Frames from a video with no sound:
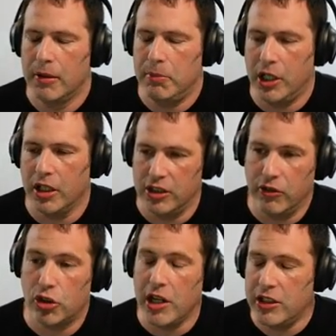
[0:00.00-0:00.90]
because
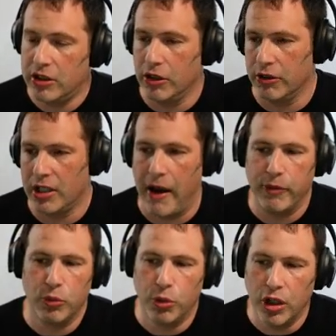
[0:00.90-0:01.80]
of treats the whole time.
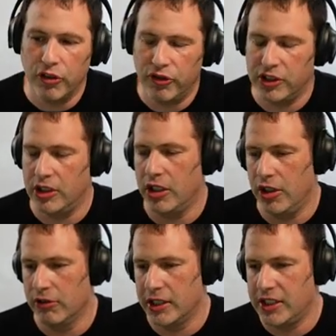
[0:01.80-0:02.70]
The wolf is
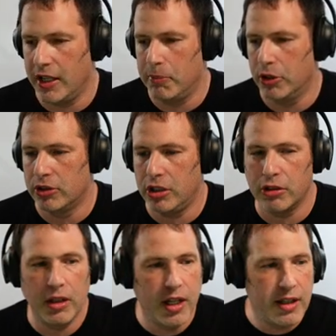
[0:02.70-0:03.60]
another example
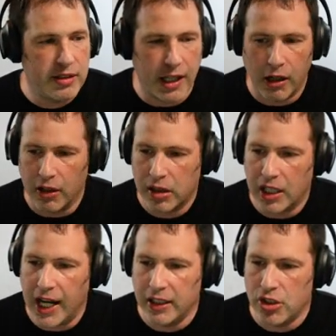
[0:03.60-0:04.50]
too. Now,
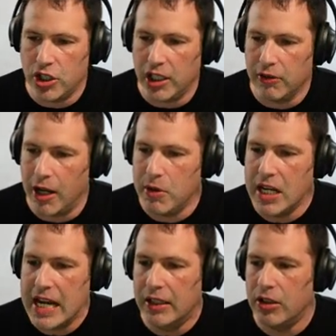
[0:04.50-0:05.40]
ethology, right? We
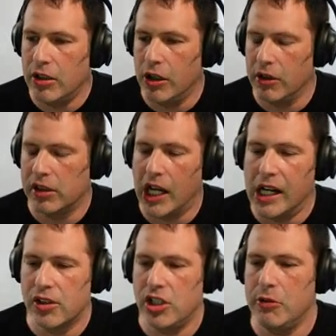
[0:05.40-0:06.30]
need to know
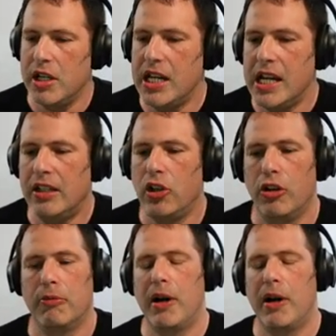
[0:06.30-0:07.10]
ethology. We need to know